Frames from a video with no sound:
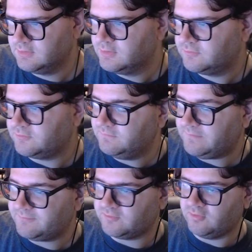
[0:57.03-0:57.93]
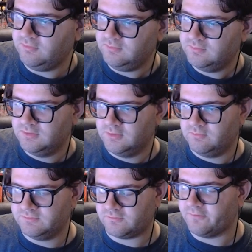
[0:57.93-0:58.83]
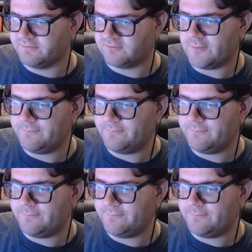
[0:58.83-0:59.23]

So this episode it's called The